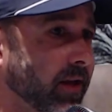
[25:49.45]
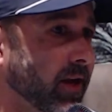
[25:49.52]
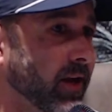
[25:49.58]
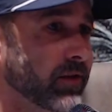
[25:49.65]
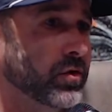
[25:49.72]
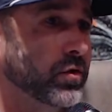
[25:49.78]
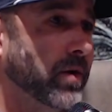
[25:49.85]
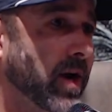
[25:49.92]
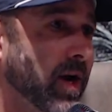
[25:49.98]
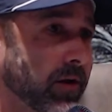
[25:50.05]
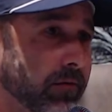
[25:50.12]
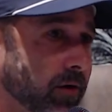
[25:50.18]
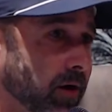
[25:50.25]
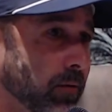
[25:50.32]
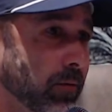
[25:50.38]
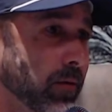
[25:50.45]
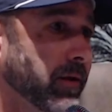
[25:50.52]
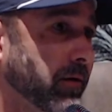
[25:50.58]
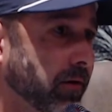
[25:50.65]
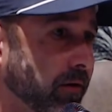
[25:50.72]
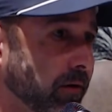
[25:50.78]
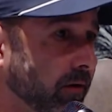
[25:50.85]
They got Stroud and right away
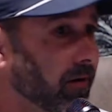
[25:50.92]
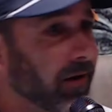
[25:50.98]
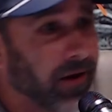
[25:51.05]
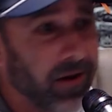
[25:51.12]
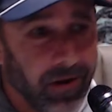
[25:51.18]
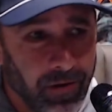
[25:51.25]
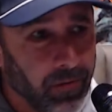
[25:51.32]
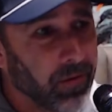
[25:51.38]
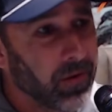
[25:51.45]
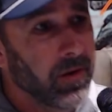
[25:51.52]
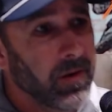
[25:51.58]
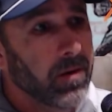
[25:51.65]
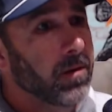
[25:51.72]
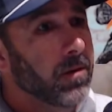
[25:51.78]
they're good. No.